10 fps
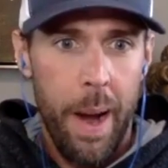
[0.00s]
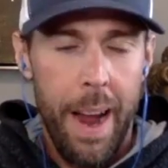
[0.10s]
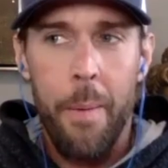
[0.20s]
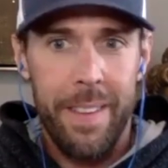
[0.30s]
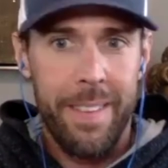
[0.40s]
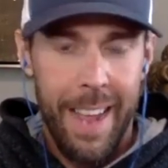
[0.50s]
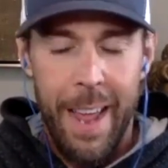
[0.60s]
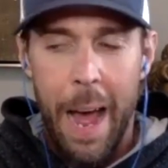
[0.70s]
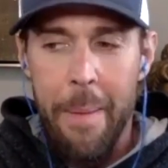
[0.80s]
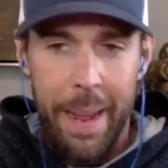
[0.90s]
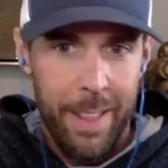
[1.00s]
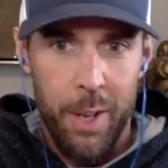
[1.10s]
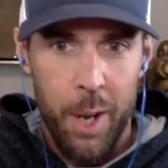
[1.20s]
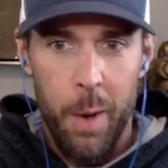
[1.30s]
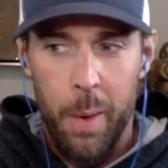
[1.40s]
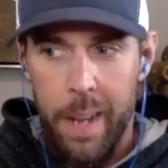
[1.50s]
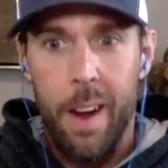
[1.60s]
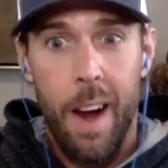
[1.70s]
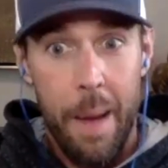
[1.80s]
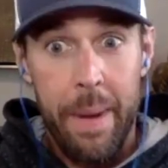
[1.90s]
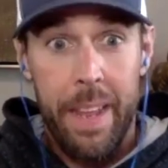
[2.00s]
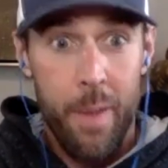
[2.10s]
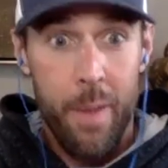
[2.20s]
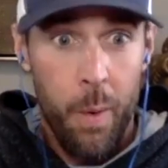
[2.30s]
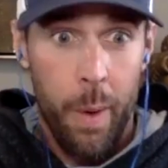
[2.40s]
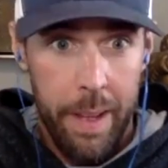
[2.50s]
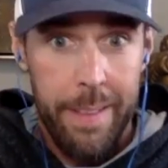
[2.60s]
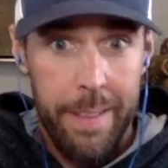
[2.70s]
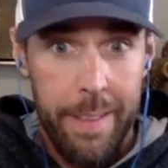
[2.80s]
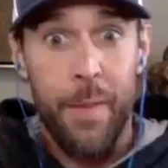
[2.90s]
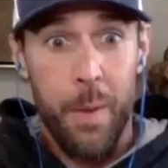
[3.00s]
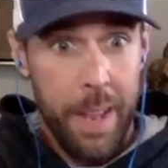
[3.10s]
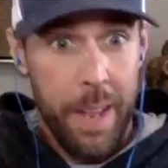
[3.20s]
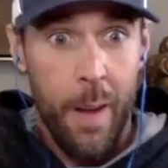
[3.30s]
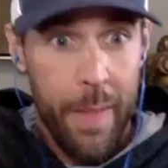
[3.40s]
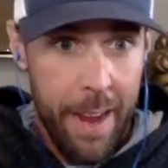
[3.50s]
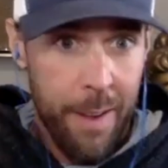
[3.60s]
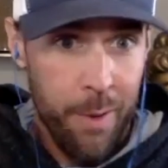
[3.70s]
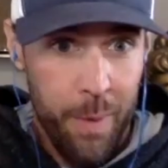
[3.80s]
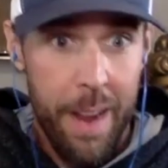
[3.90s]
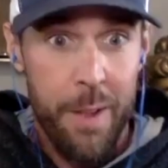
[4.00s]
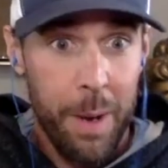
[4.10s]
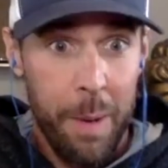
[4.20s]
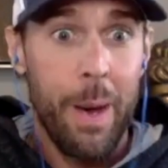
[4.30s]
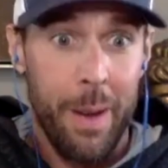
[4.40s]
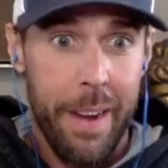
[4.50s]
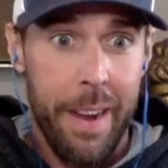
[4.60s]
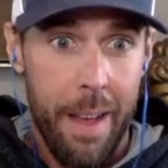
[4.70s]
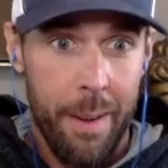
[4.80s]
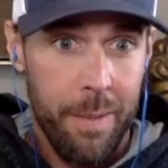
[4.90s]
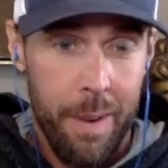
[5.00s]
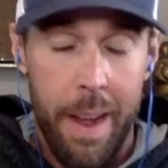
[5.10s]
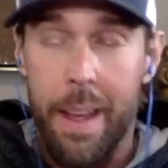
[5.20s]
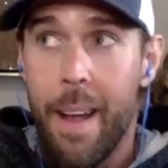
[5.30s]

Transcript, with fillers: I always I make the joke like, all right, I'm going to give you a quiz, and if you get all the answers right, you get a million dollars. Right?